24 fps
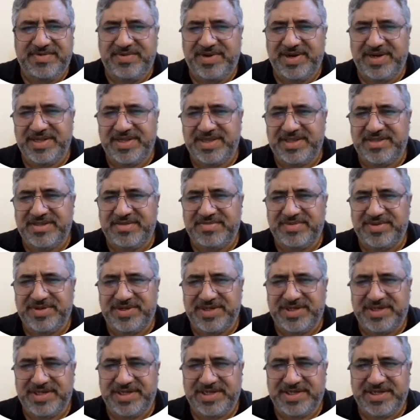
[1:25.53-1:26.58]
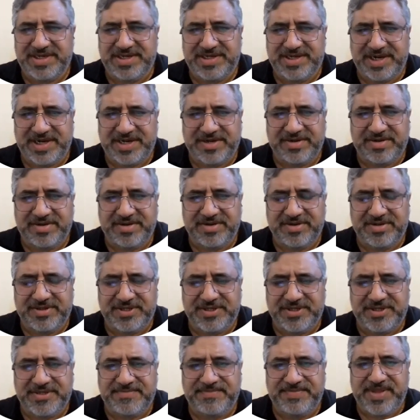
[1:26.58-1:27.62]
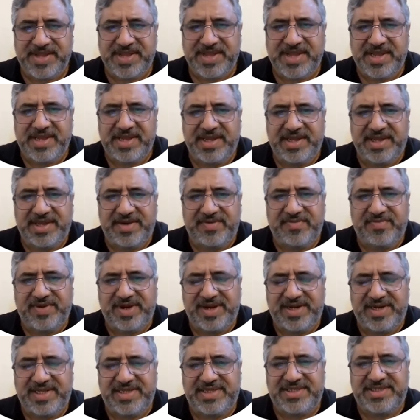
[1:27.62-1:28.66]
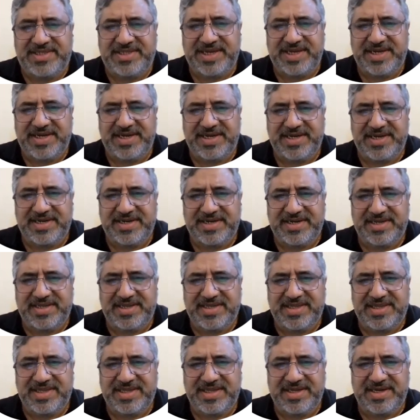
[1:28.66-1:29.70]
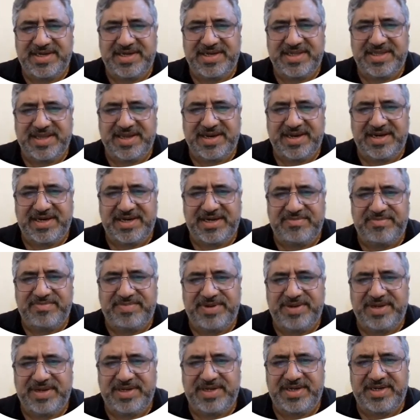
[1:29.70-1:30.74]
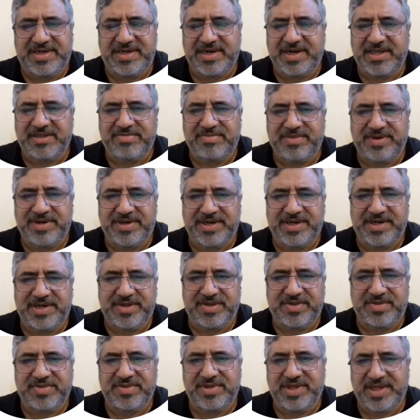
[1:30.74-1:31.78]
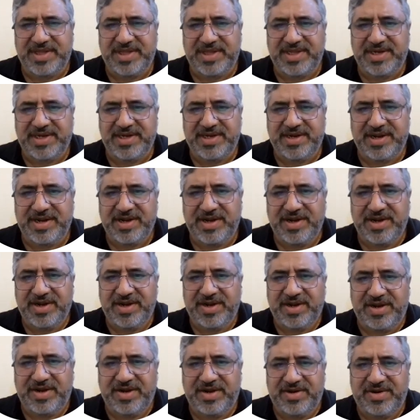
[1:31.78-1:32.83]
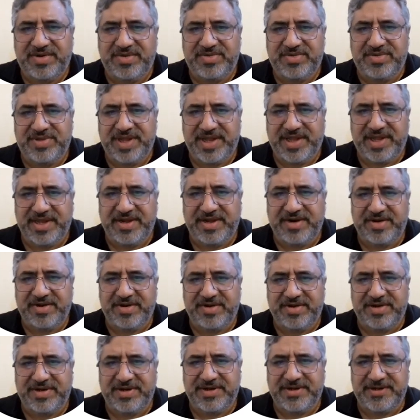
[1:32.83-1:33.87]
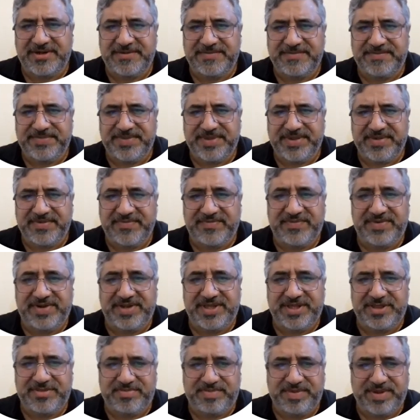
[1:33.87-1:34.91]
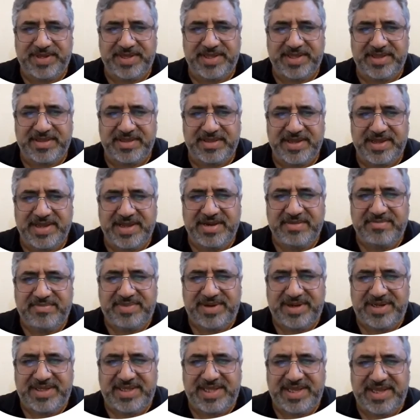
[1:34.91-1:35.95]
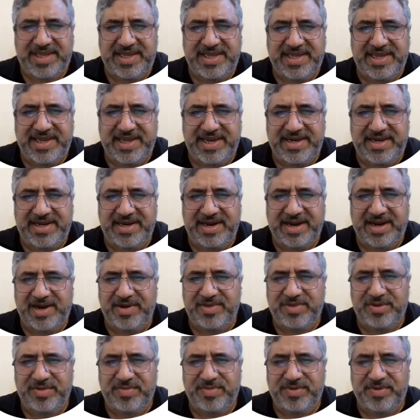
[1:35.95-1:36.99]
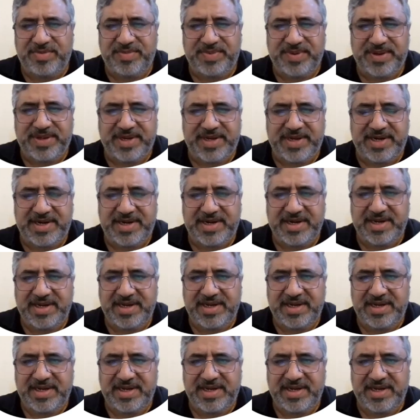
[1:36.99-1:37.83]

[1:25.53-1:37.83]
wireless communication technologies. In wireless channel, signals are typically transmitted through the air, to the air or free space, but they can also propagate